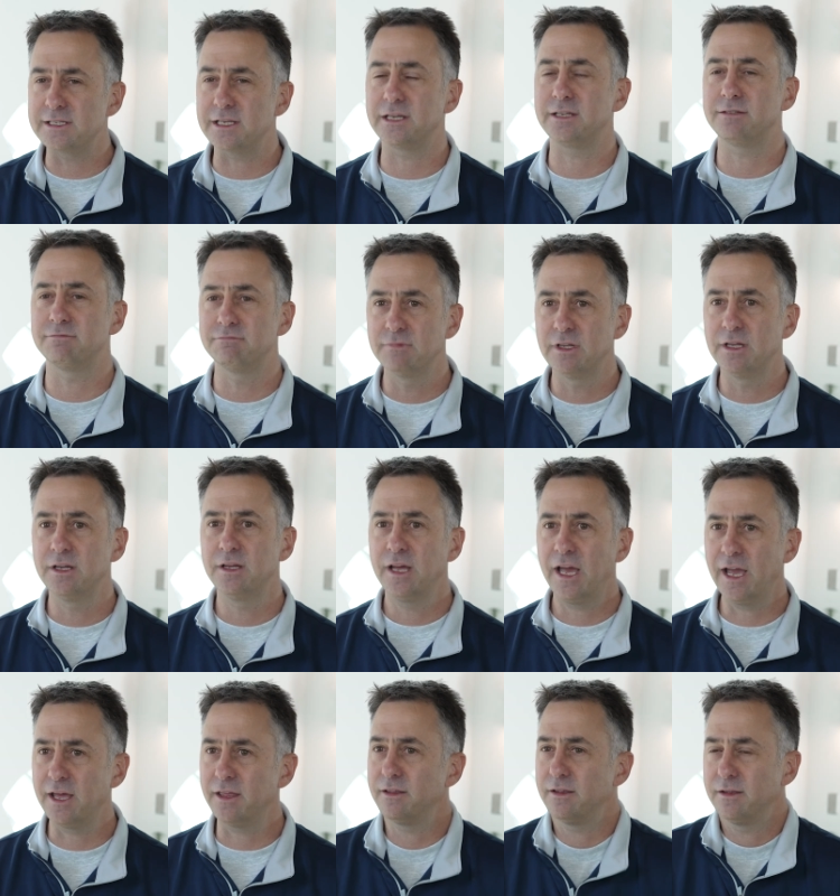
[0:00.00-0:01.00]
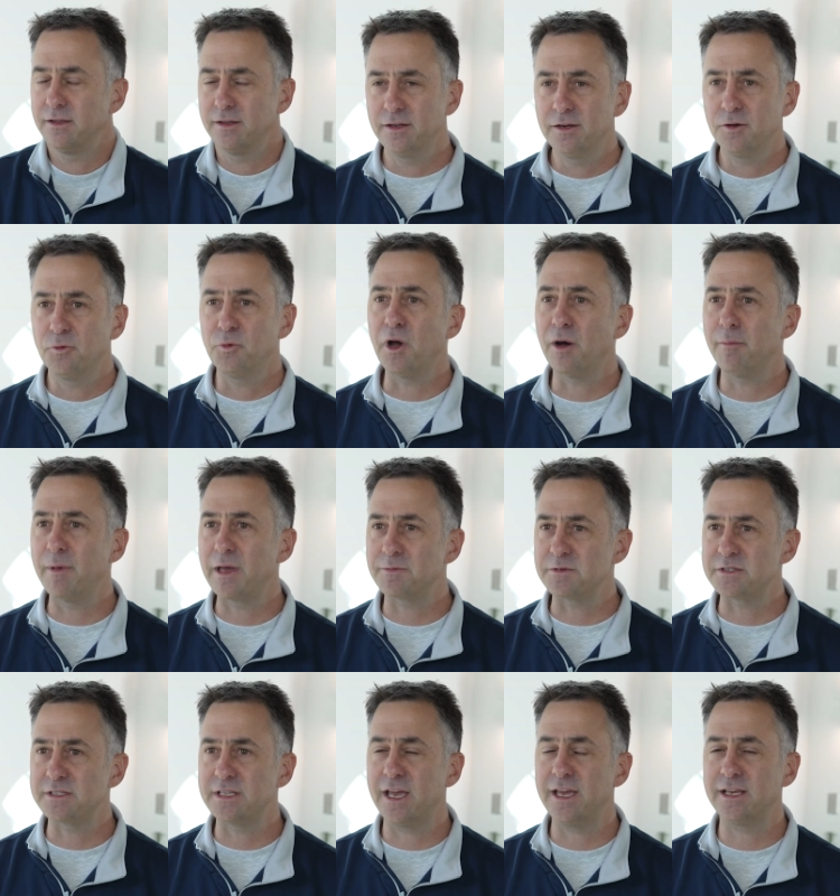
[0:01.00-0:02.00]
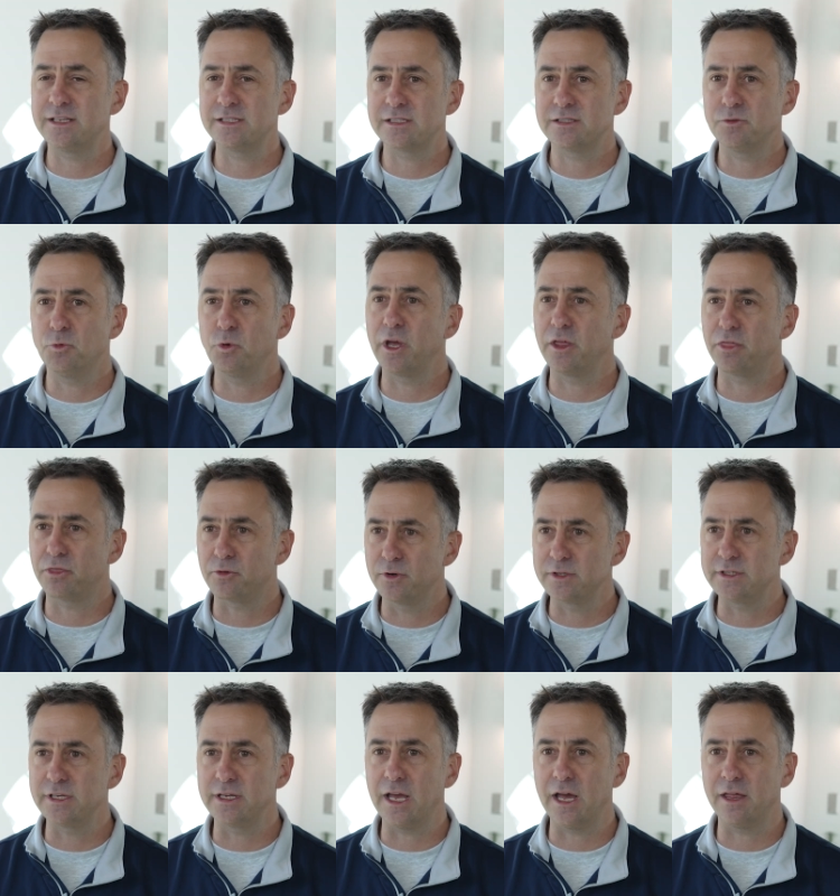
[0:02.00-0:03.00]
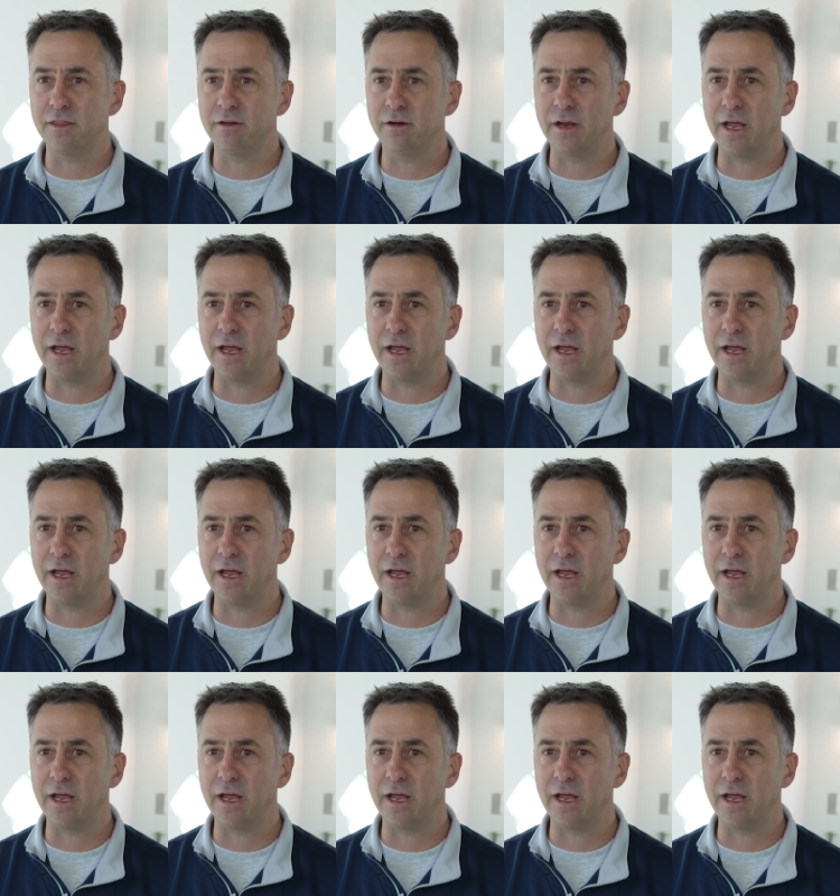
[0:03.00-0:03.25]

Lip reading: like, hey, we all make mistakes. We'll get through it together.